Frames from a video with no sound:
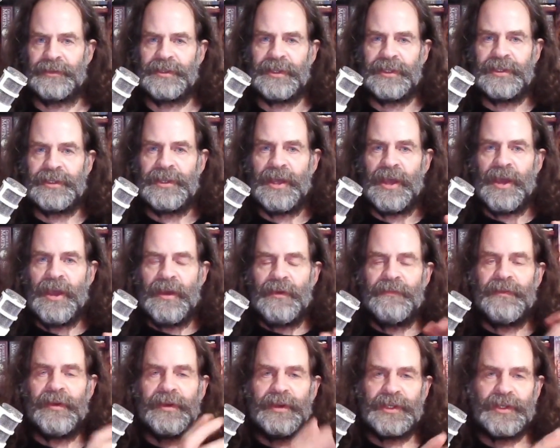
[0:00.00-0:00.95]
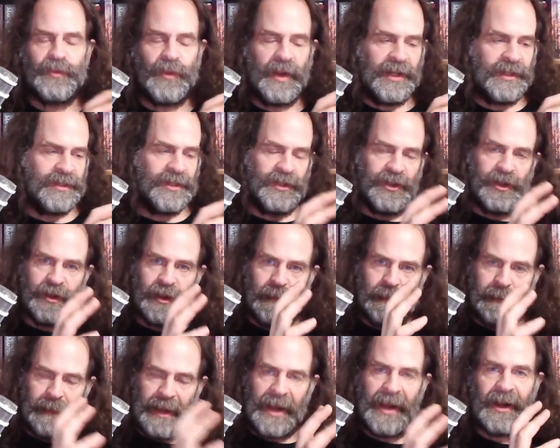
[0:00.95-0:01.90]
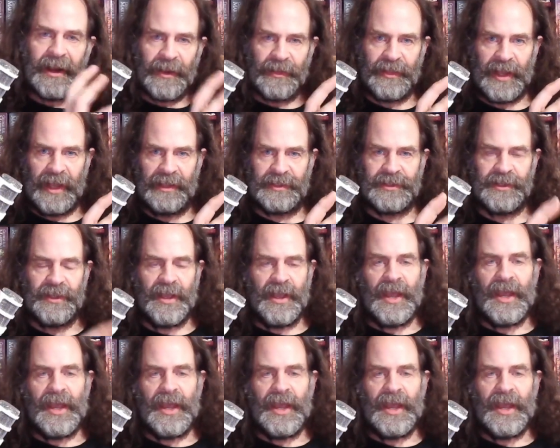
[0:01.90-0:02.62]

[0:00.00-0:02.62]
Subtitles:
So there's various ways that you could mark that.